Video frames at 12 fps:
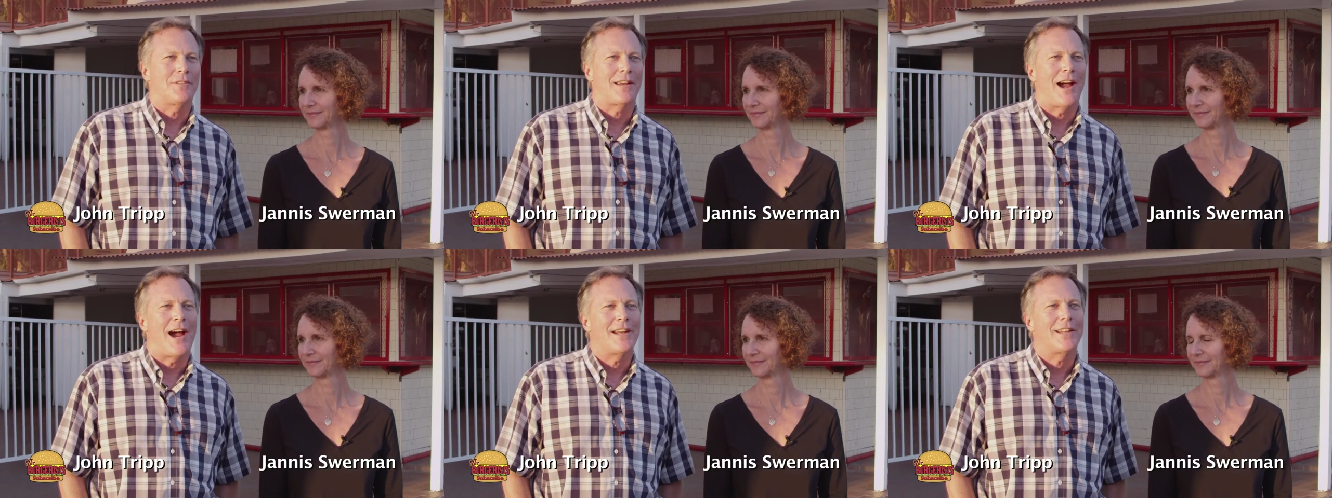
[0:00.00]

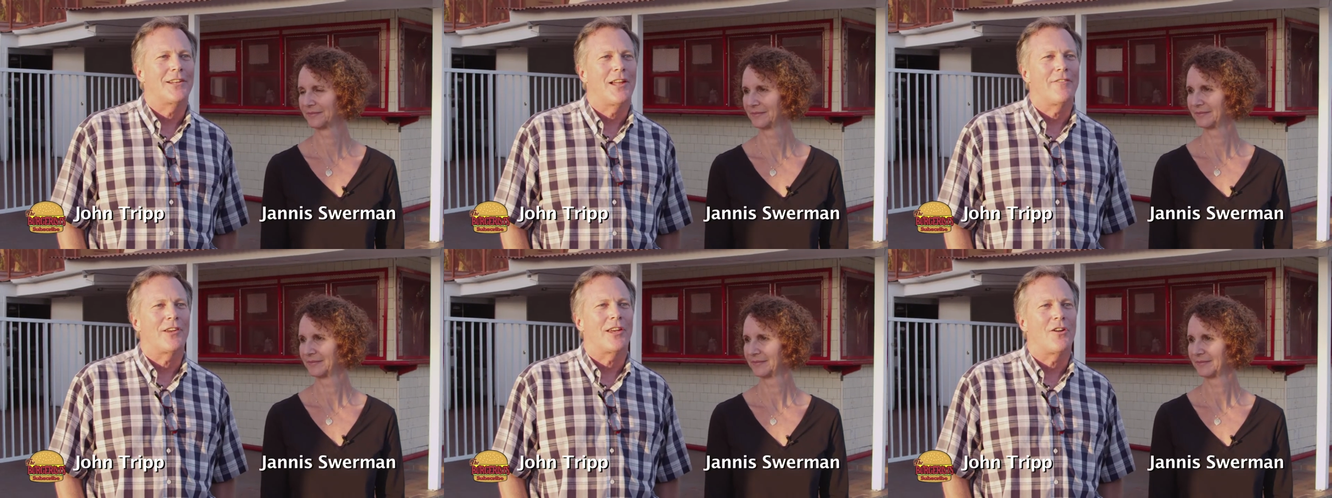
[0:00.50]
Speaker 1: kind and
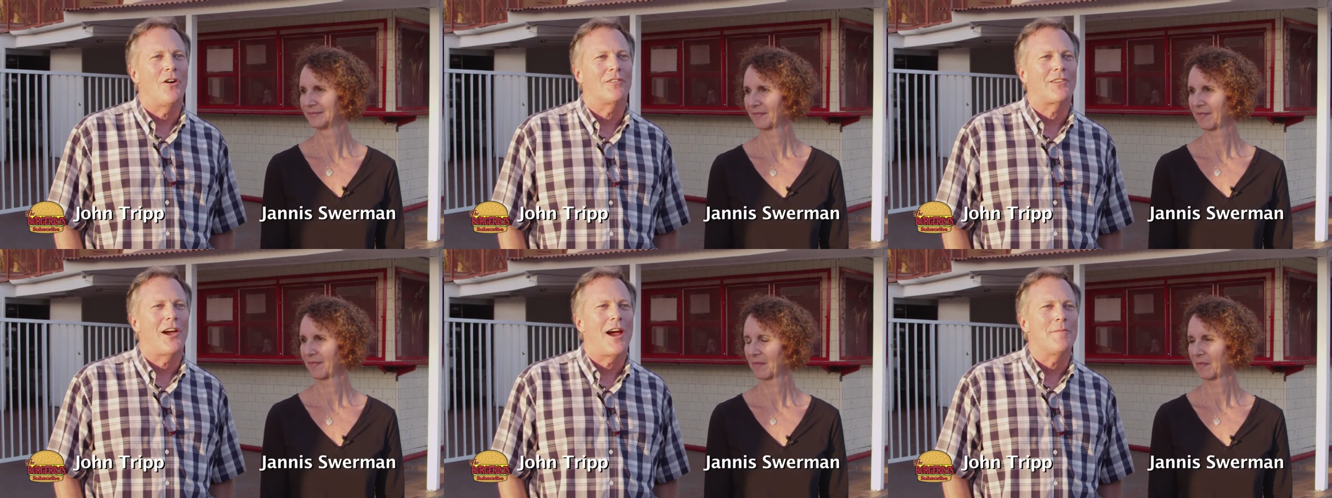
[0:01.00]
loving at all
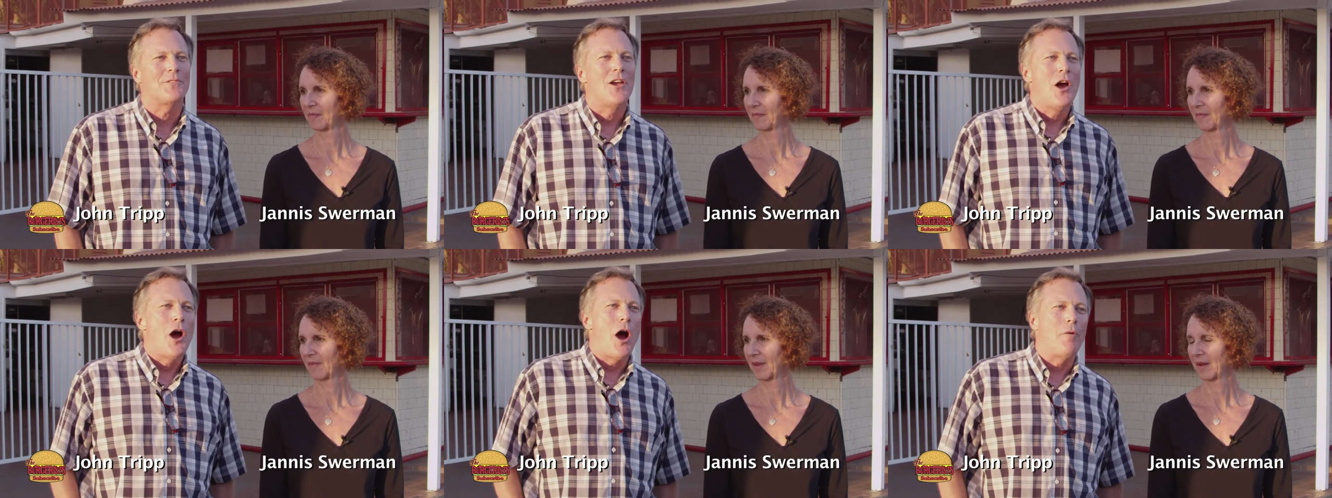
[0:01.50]
times.
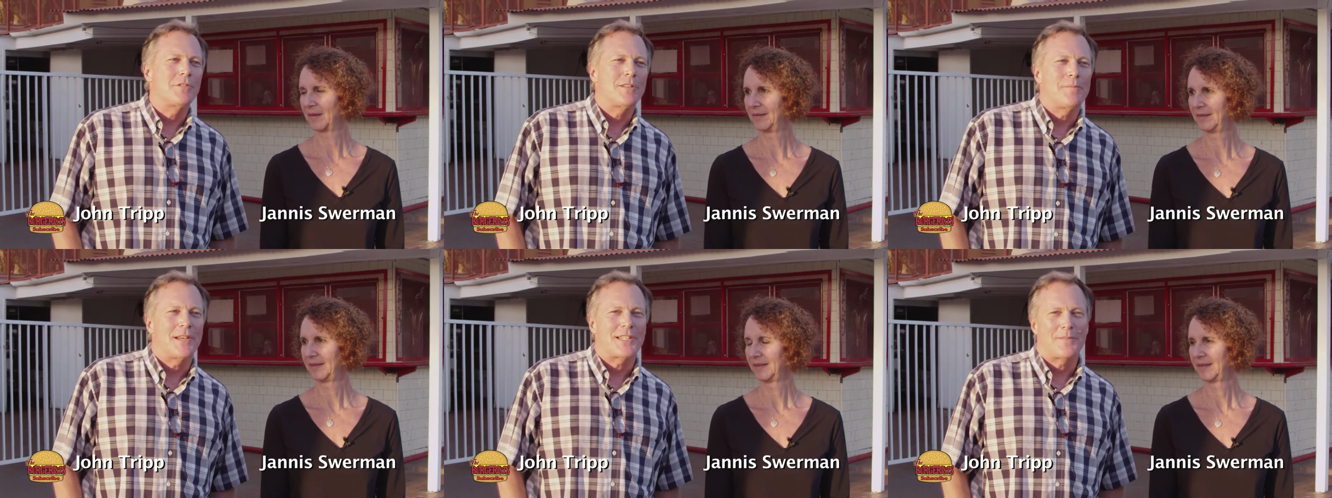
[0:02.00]
Always a
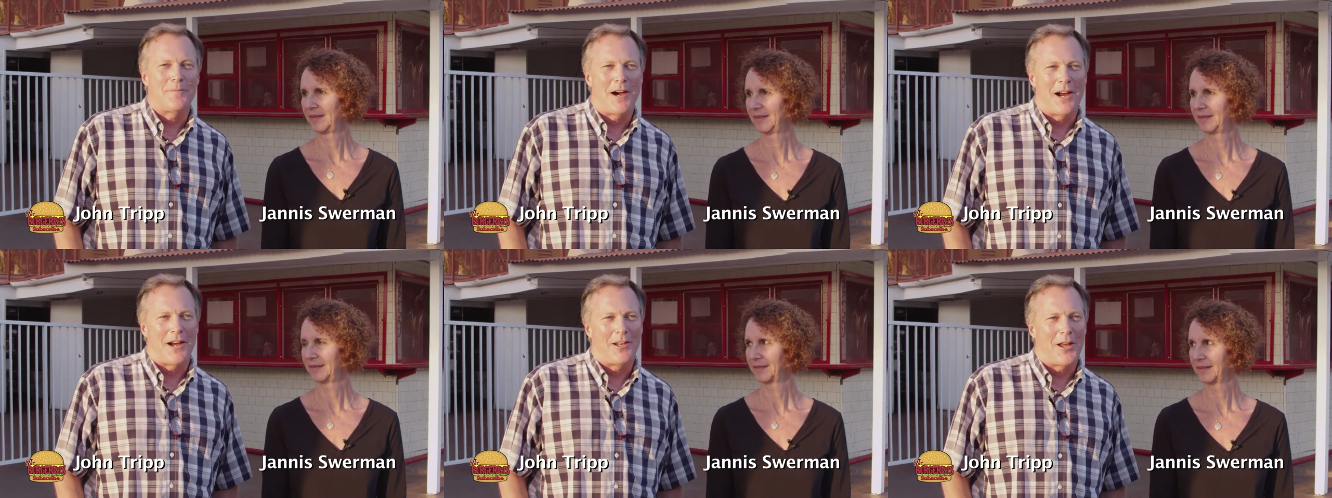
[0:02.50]
big
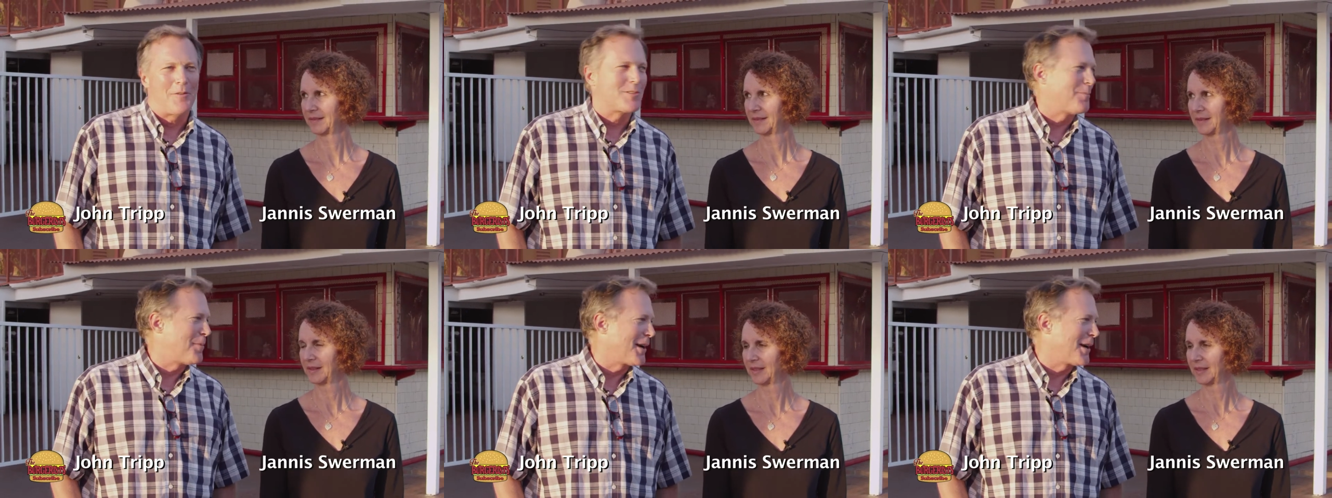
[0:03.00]
smile, always a big